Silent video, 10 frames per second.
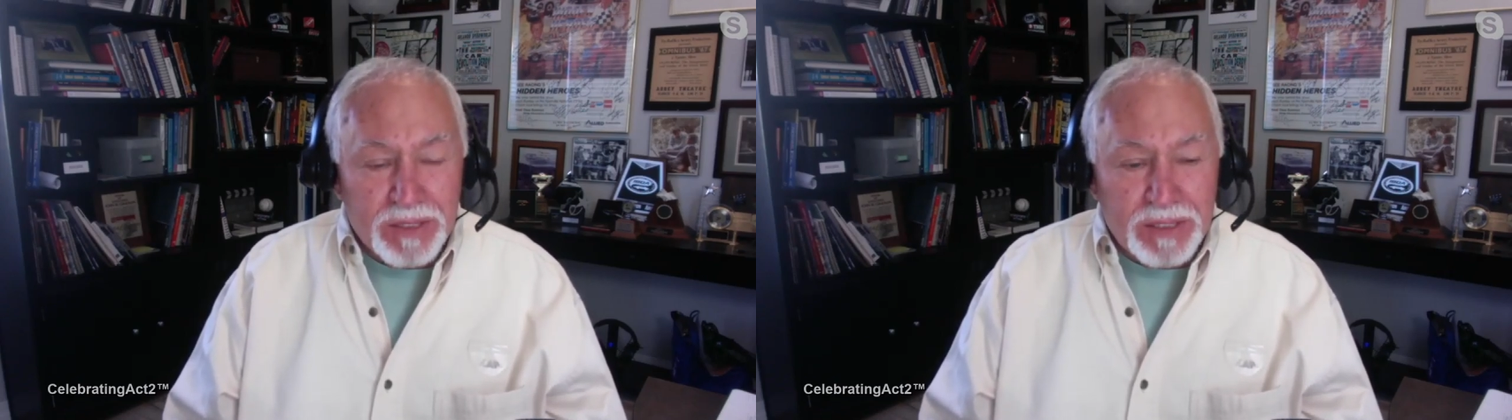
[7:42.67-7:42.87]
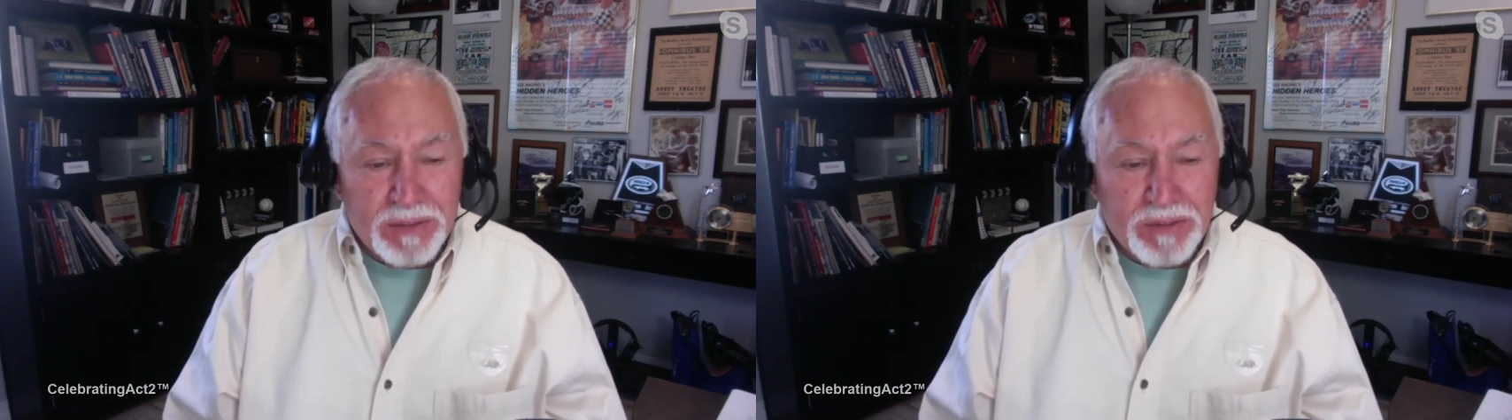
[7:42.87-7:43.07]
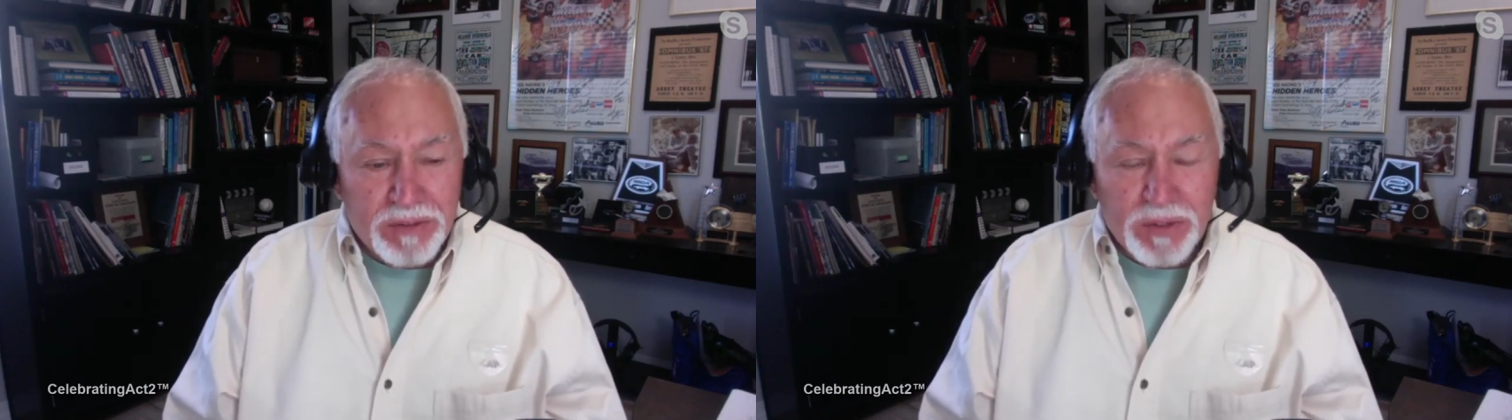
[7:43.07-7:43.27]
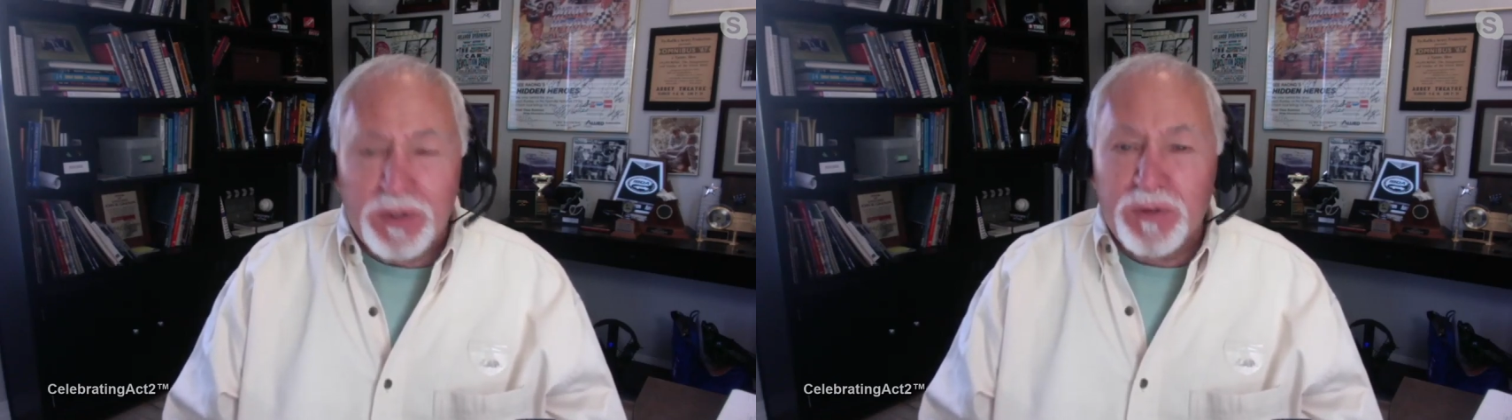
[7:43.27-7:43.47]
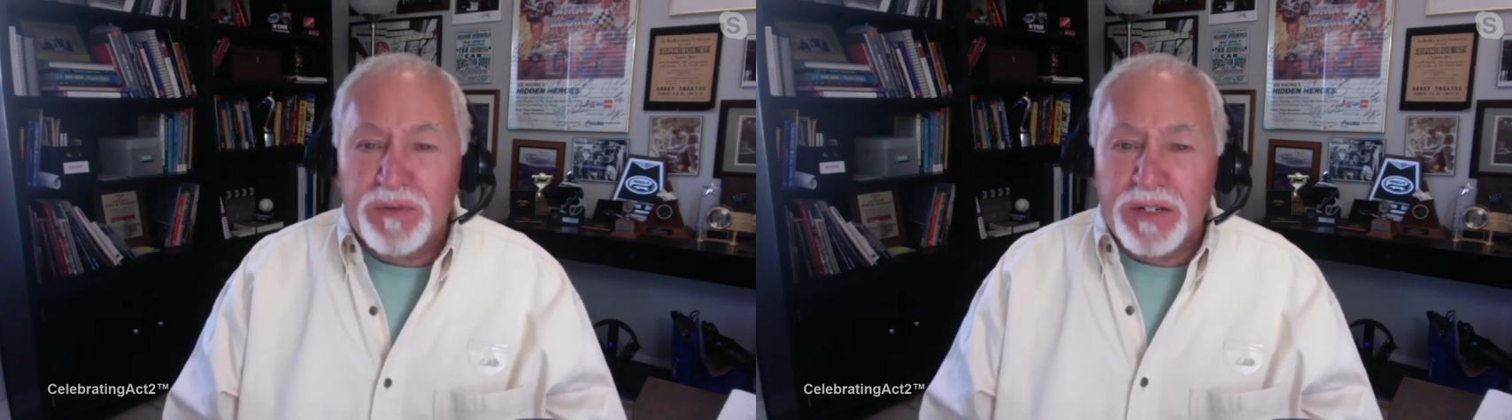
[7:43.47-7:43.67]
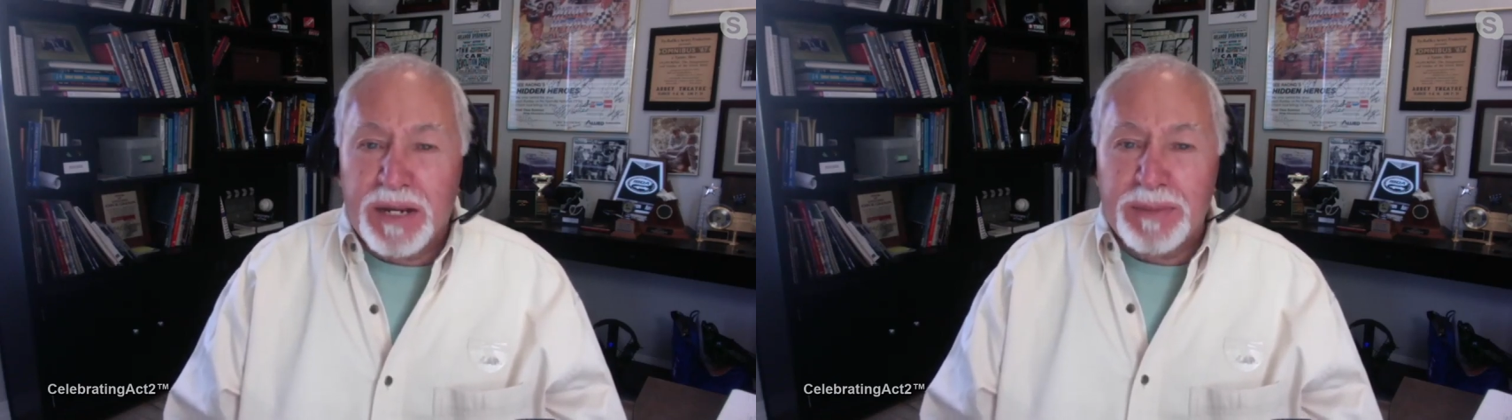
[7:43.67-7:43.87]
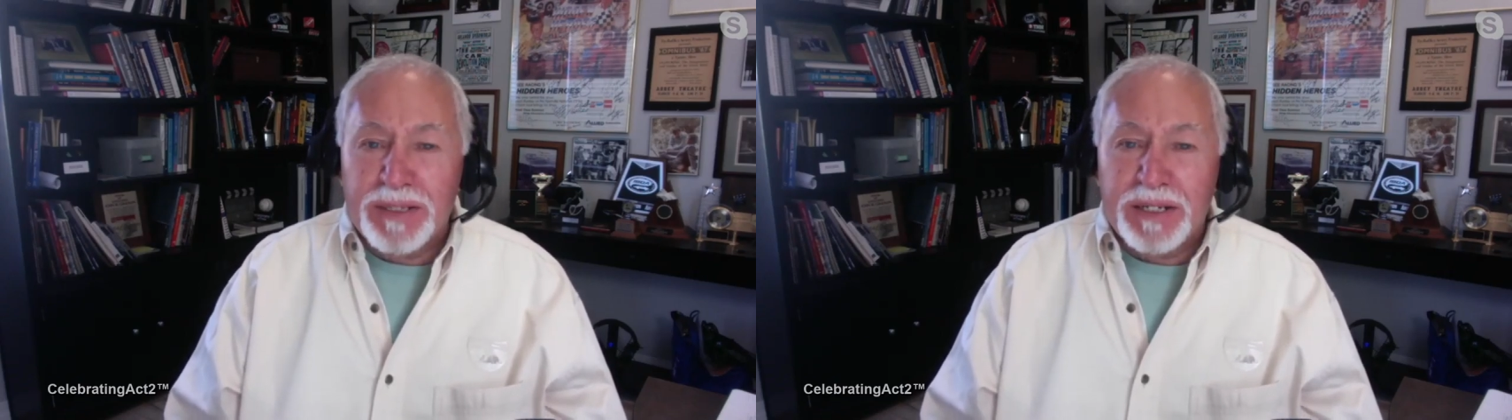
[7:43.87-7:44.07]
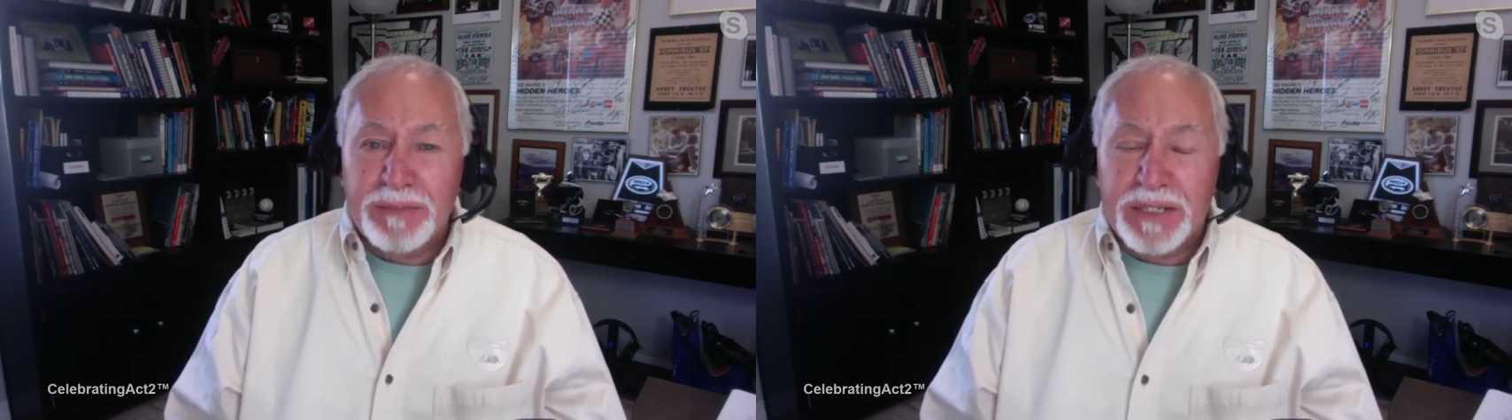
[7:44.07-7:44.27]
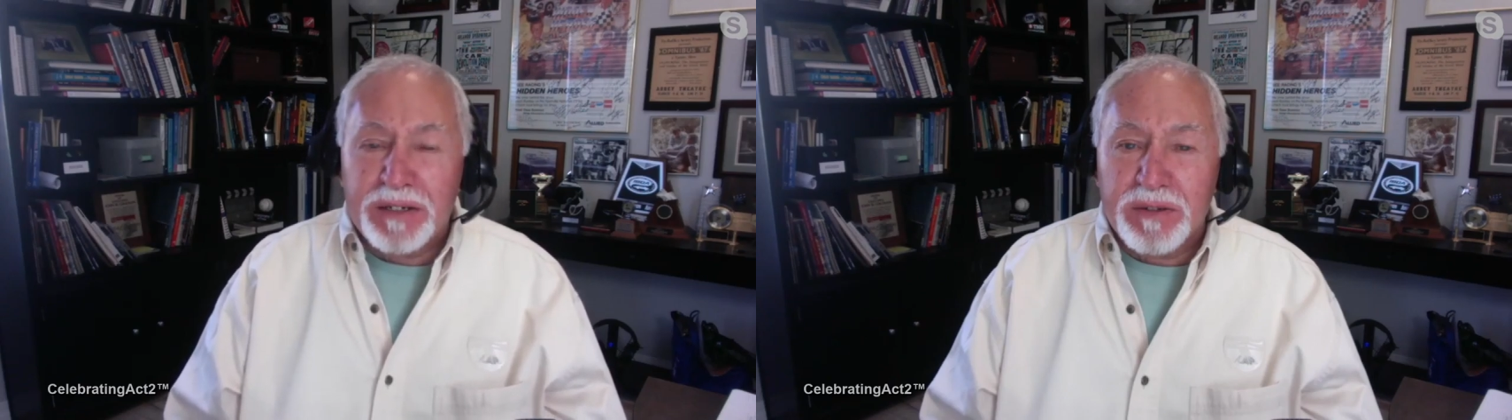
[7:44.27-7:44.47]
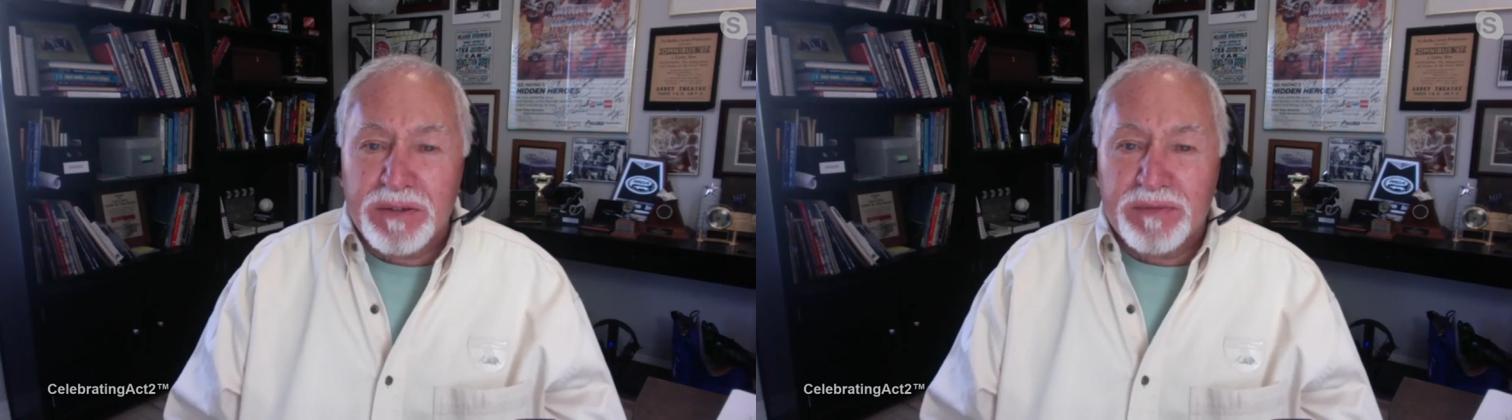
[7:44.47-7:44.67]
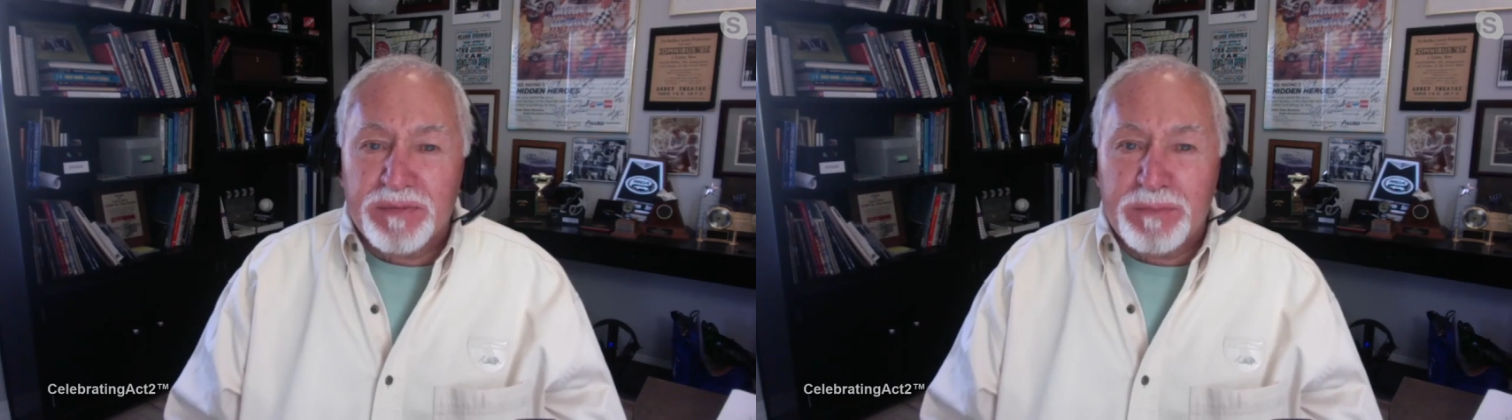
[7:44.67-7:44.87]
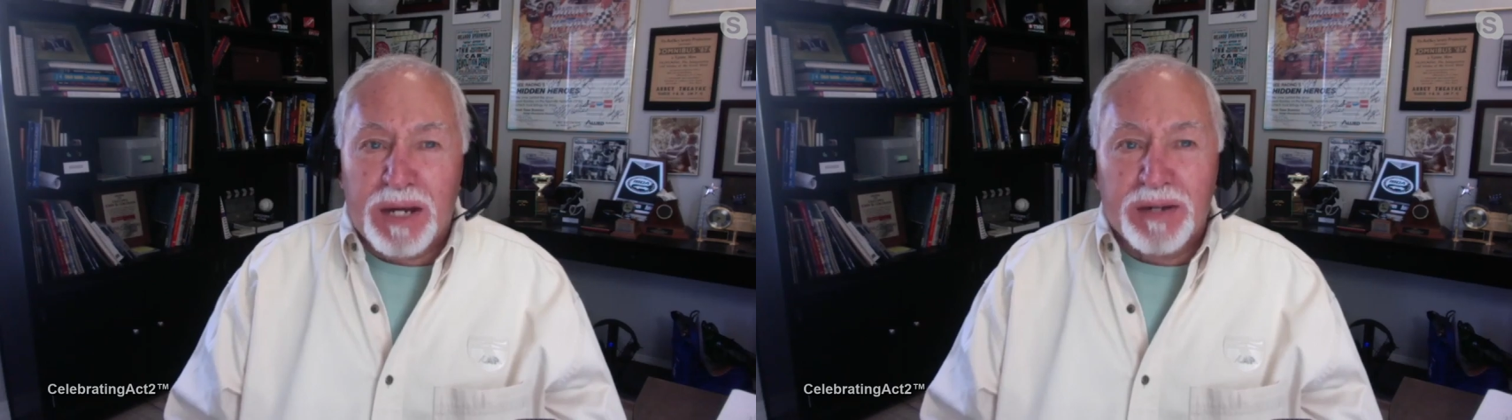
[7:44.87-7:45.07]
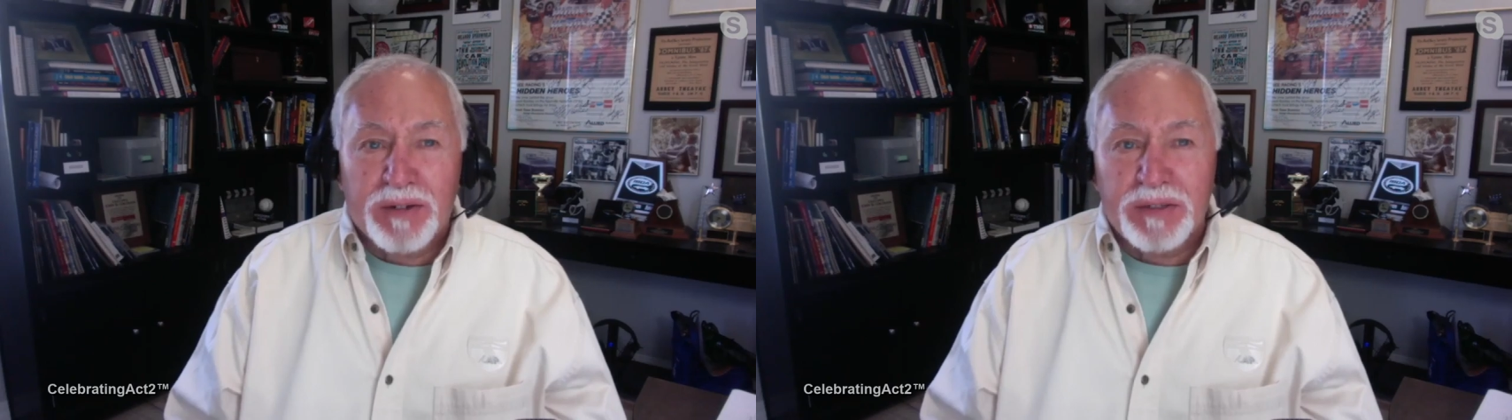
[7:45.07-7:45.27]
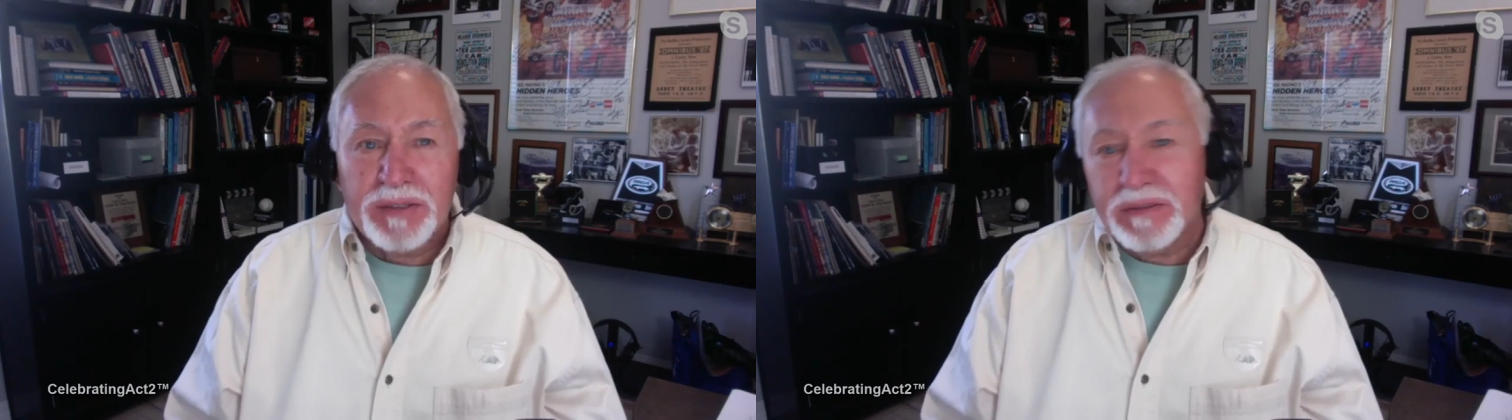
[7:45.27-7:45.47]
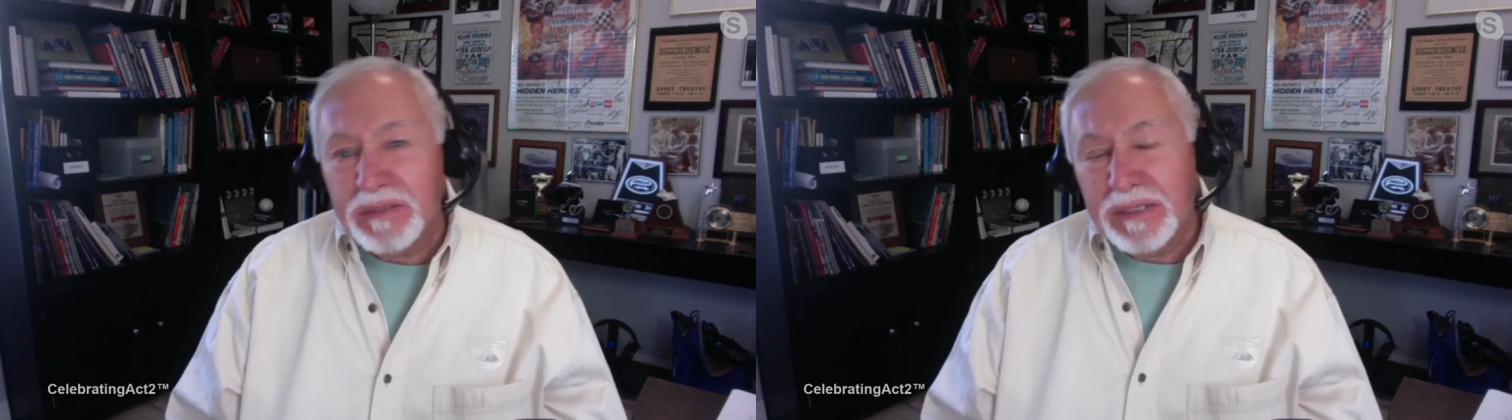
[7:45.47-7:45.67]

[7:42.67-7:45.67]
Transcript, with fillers: is this a new phenomenon because of modern